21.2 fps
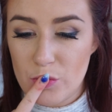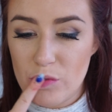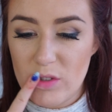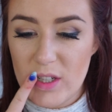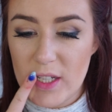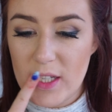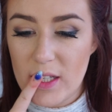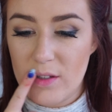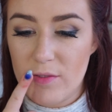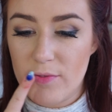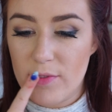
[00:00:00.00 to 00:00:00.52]

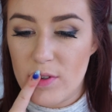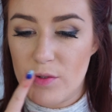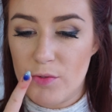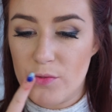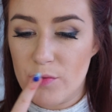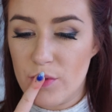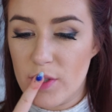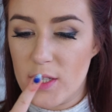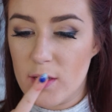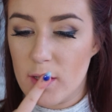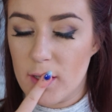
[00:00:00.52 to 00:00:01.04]
leave a
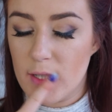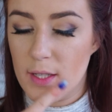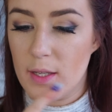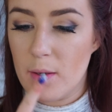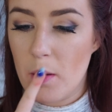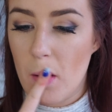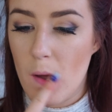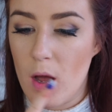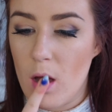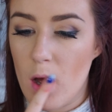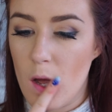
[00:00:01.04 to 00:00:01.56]

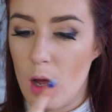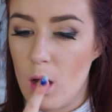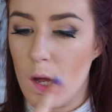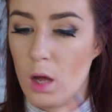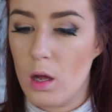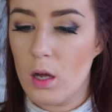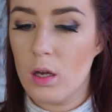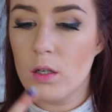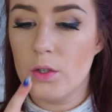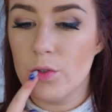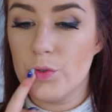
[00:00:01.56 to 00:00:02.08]
really
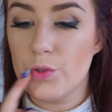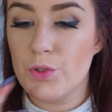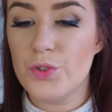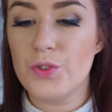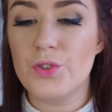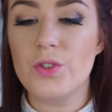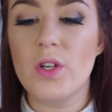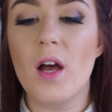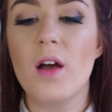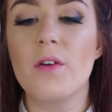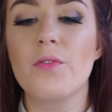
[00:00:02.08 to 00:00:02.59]

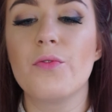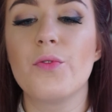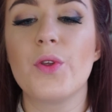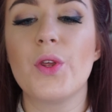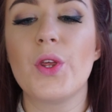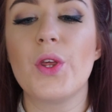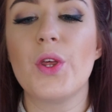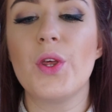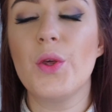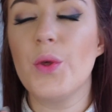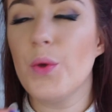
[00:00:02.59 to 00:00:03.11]
soft
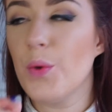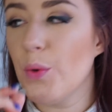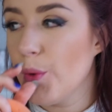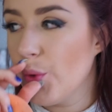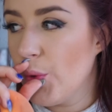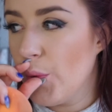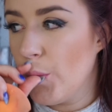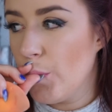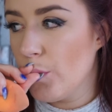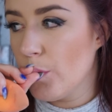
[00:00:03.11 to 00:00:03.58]
hue